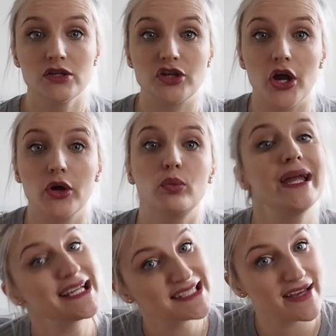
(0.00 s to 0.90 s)
So
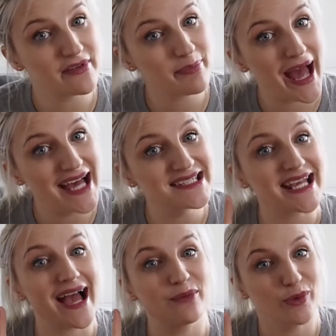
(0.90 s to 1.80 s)
week 7 passed
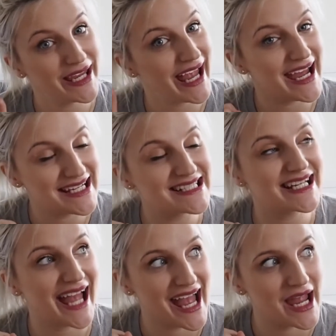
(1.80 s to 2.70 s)
and week 8
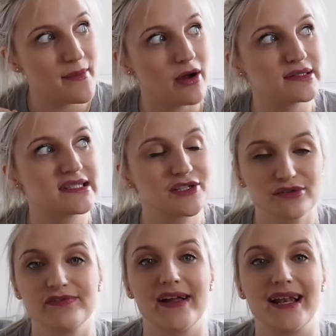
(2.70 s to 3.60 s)
came. I was
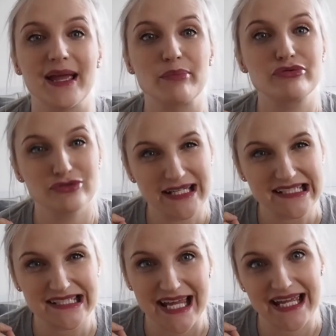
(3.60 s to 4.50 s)
still feeling pretty
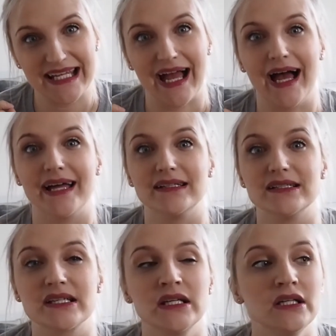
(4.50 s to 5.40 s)
sick
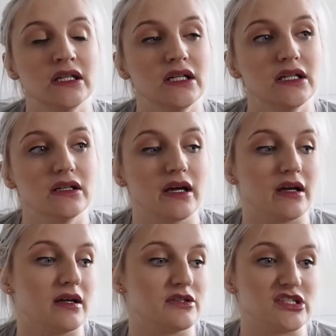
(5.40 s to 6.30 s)
and
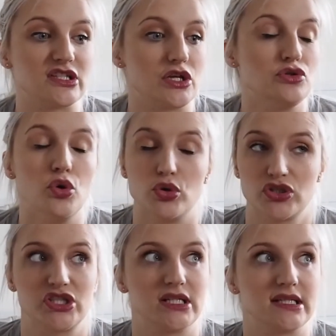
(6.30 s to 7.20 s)
just
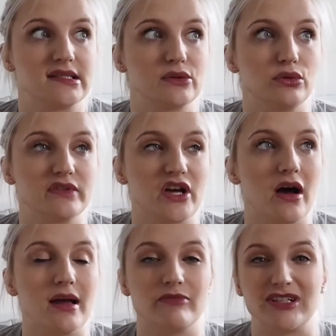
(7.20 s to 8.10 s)
nauseous all the
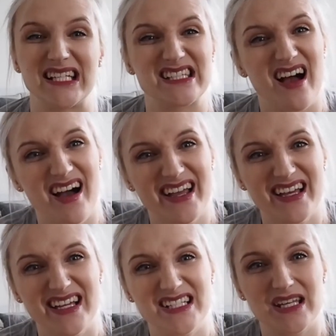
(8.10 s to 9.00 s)
time, really
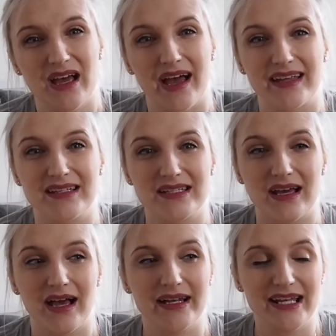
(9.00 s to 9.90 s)
tired, and
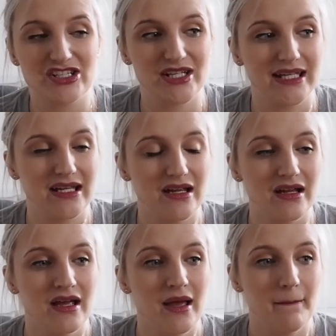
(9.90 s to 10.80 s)
I'd actually
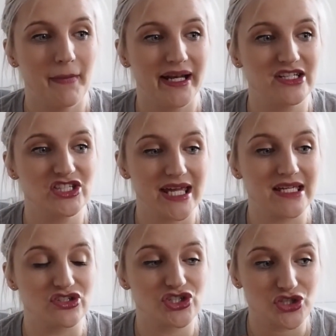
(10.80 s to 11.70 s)
managed to
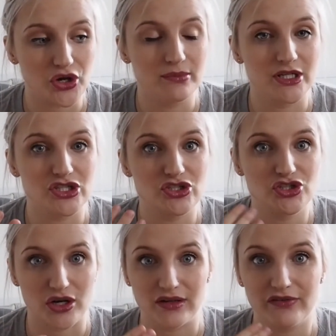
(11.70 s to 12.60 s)
eat so much
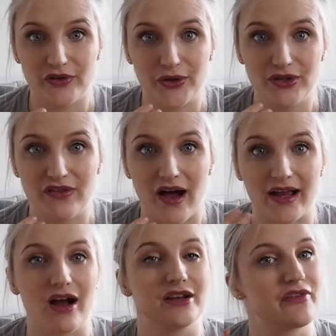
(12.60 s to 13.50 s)
junk food that I
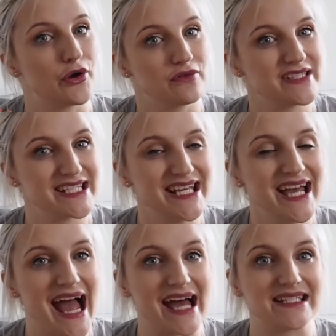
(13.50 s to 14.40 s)
kind of overdid it
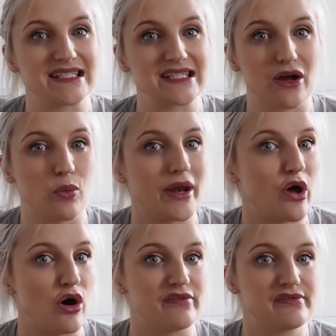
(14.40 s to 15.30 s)
and I went
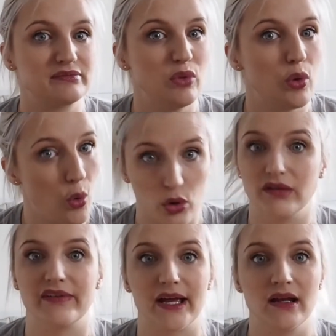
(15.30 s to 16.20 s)
off all
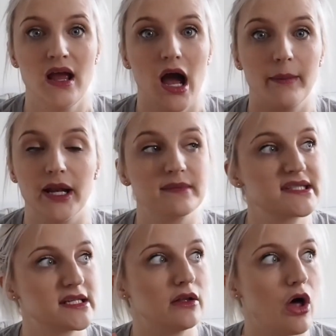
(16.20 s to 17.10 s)
of it. I mean, I'm
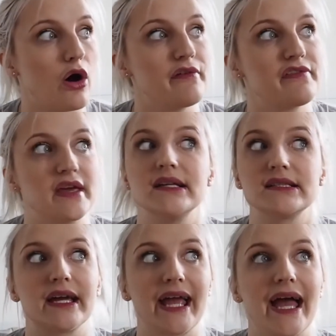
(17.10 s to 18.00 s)
still off things
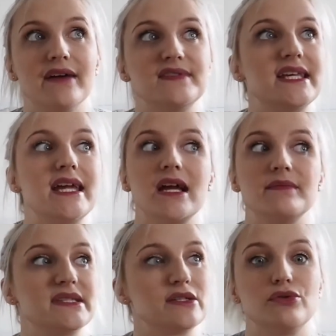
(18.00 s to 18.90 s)
like KFC,
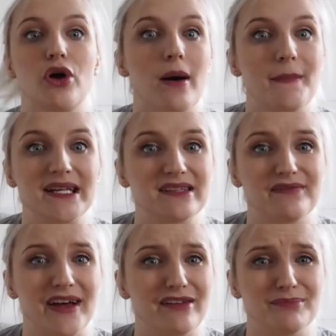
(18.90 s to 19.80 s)
I'm still not a
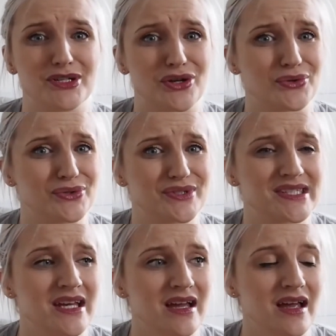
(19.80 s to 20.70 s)
massive fan of
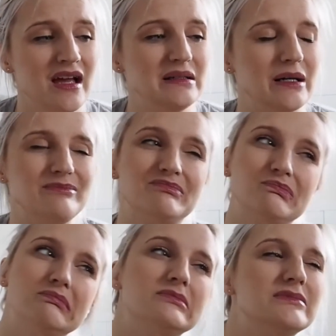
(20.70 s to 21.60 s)
McDonald's.
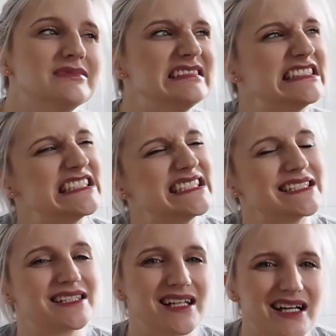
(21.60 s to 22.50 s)

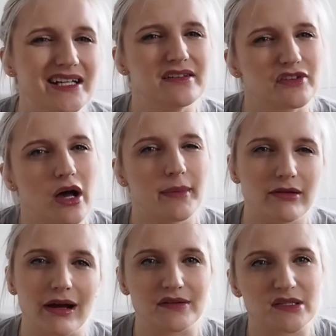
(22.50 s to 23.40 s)
I'm kind of
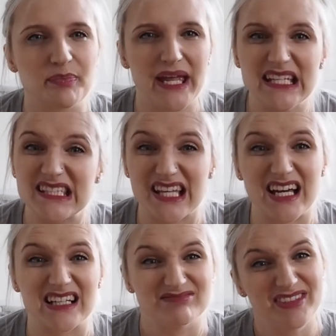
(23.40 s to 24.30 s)
coming around to
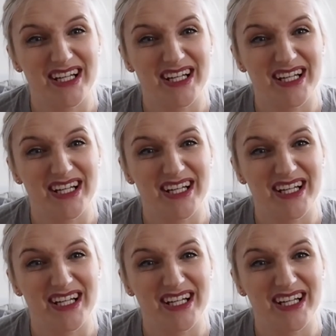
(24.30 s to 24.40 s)
pizza.